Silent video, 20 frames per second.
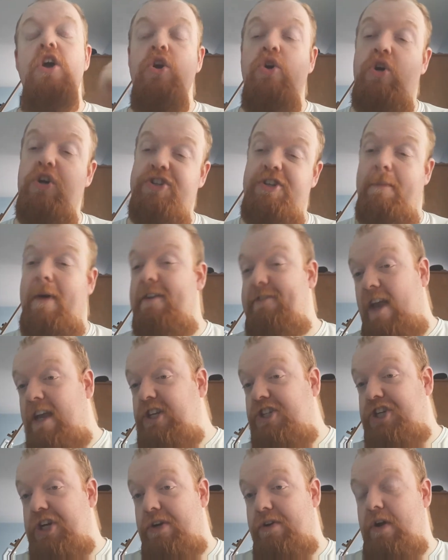
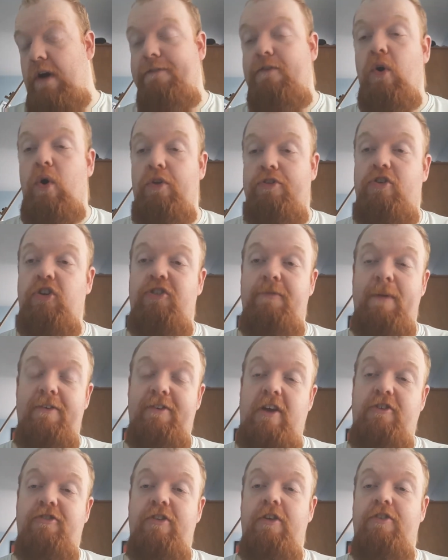Customization, of course.
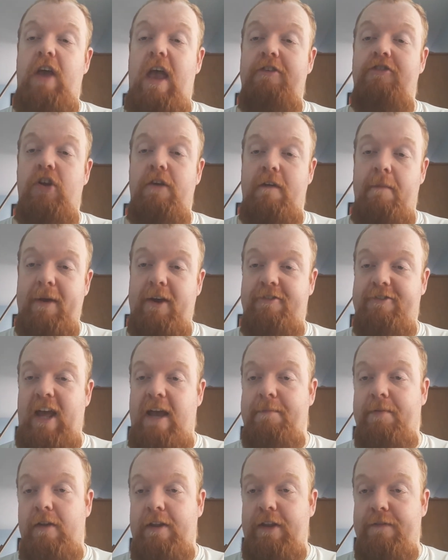Customization is another big
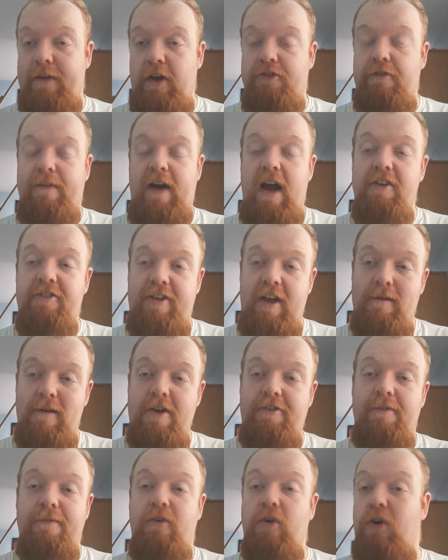staple in the Virtua Fighter
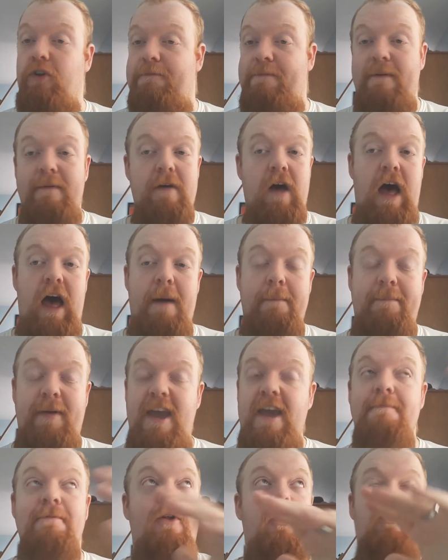series. Of course,
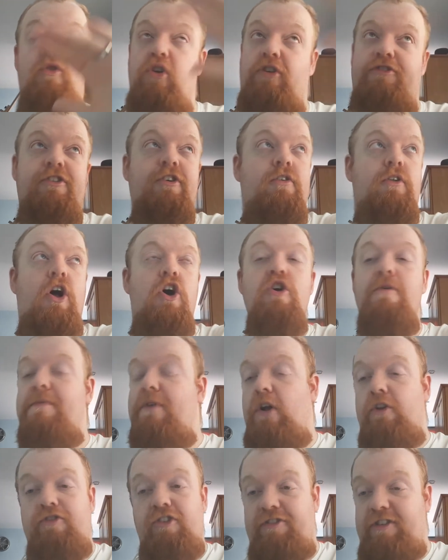people across the globe,
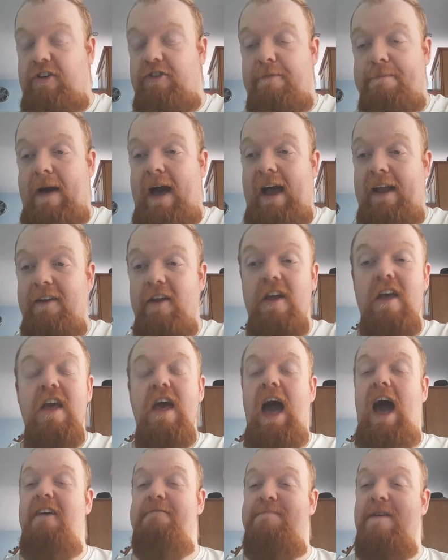not just in Japan,
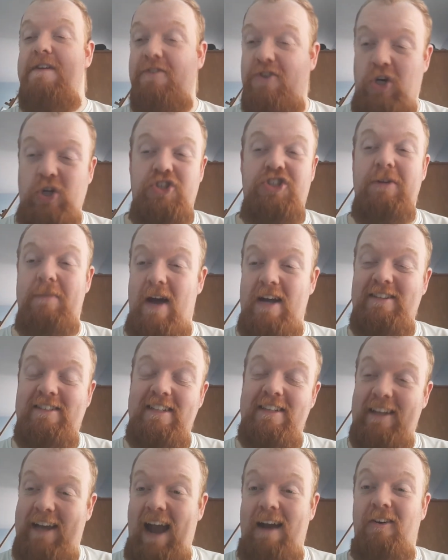have been
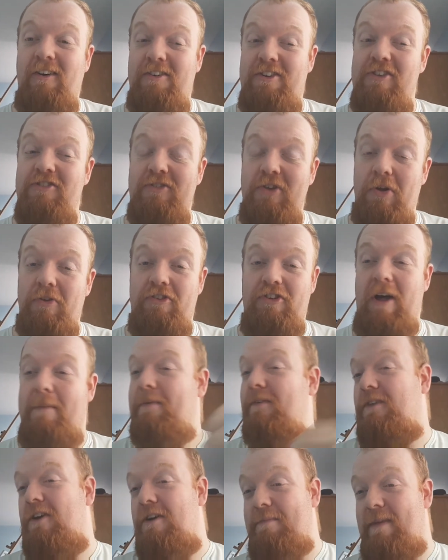customizing the characters
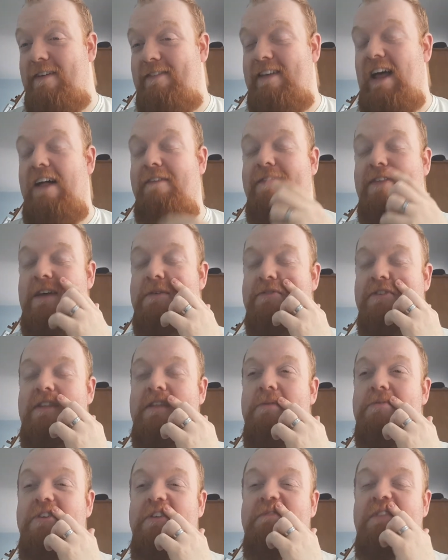non-stop, including myself. There was
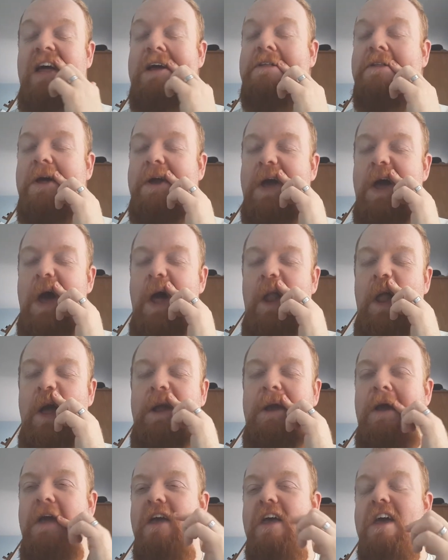even
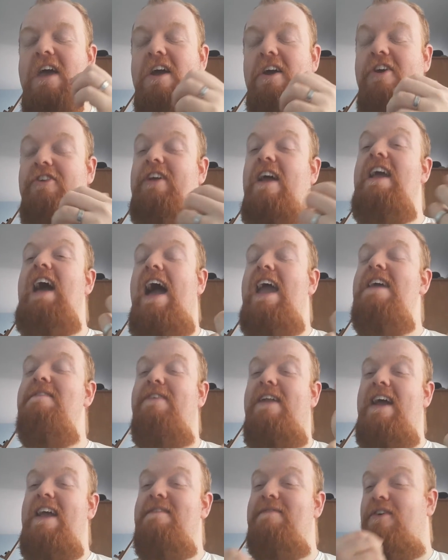because I
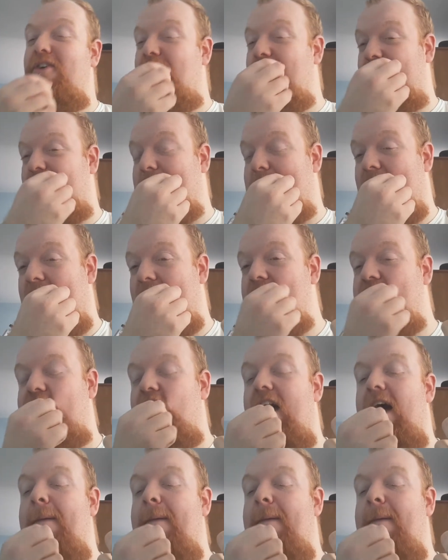even customized